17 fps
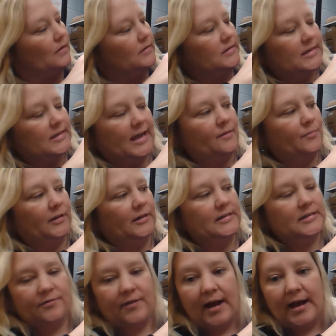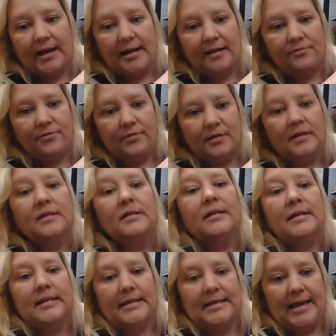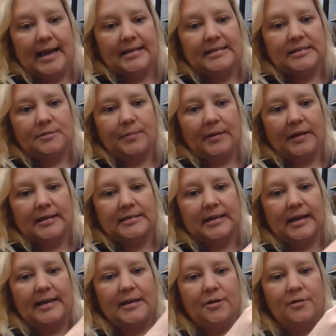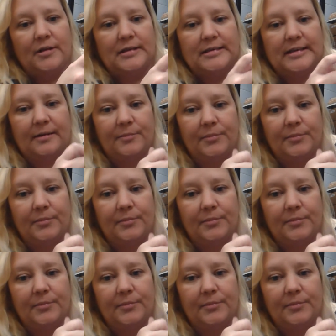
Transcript: 10 plus 5? Yes, because I know that 10